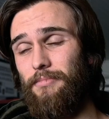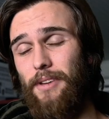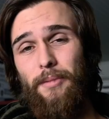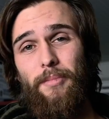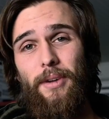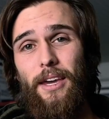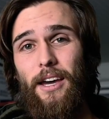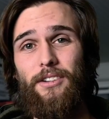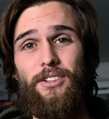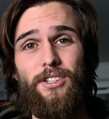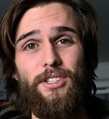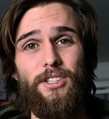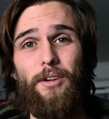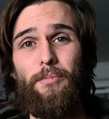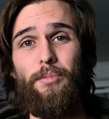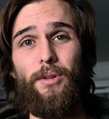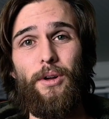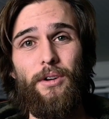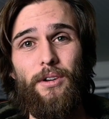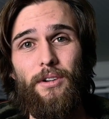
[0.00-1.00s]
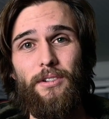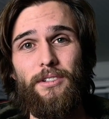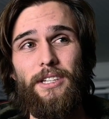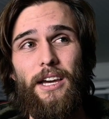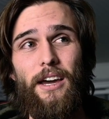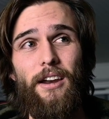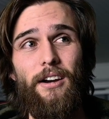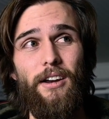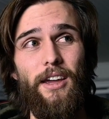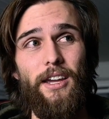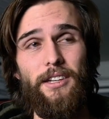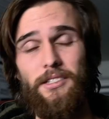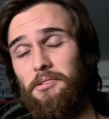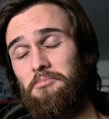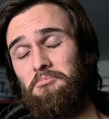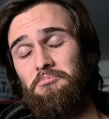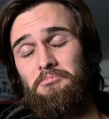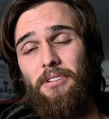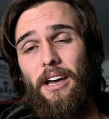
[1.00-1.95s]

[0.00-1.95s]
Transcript: maybe I'll just upload it on Saturdays.